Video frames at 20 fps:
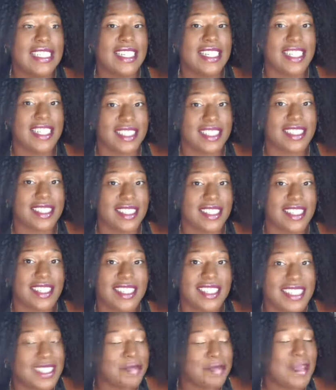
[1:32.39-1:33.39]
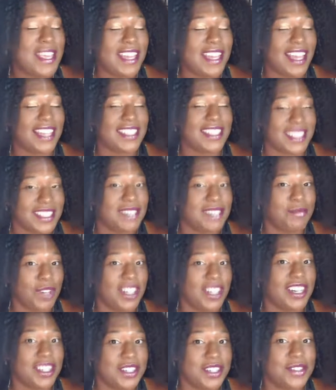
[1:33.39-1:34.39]
it's me, guys. We're
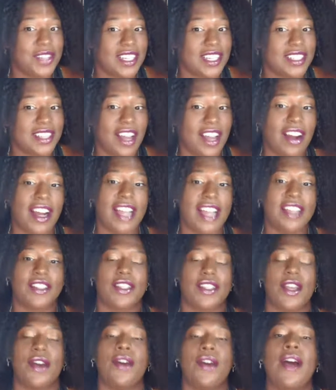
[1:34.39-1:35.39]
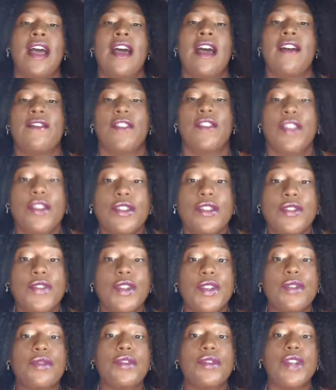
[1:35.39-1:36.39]
going to do this. All right. So for those of
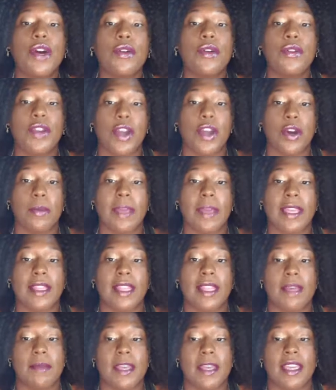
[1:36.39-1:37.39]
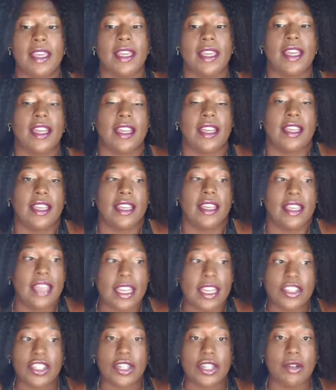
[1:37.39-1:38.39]
you who don't know me, let me kind of
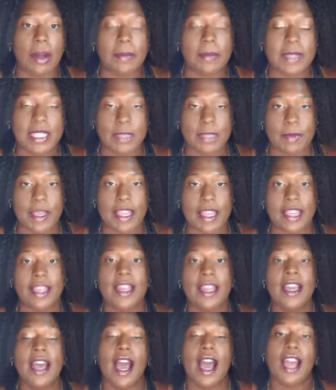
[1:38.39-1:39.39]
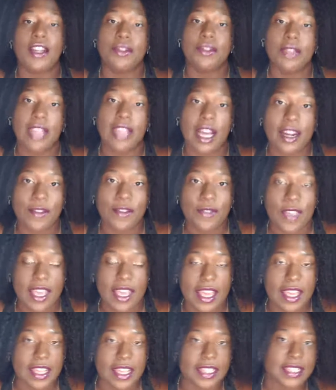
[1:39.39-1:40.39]
get you up to speed. I do a lot of
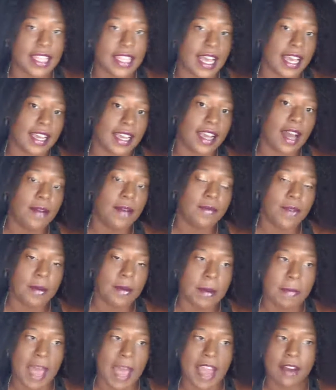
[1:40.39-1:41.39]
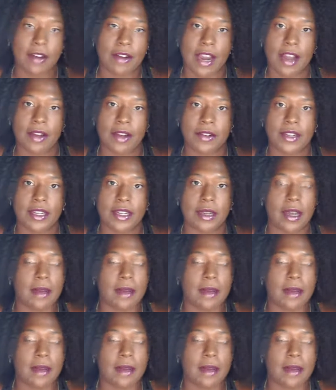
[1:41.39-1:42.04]
things. I come from a background